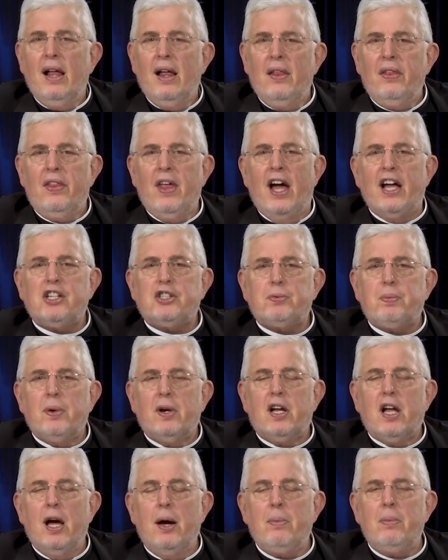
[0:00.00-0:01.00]
That's
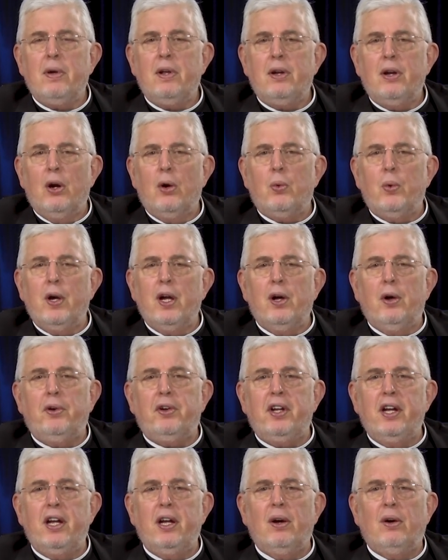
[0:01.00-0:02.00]
becoming a real
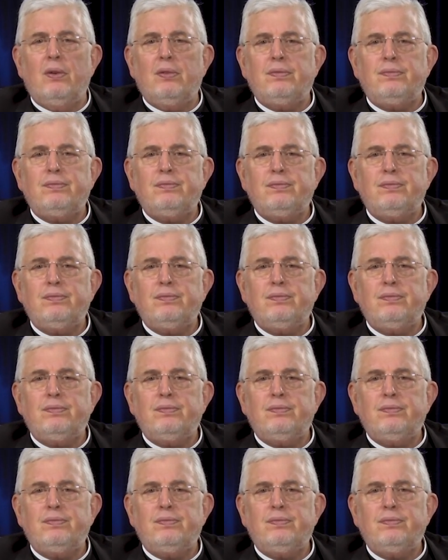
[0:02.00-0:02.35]
deal.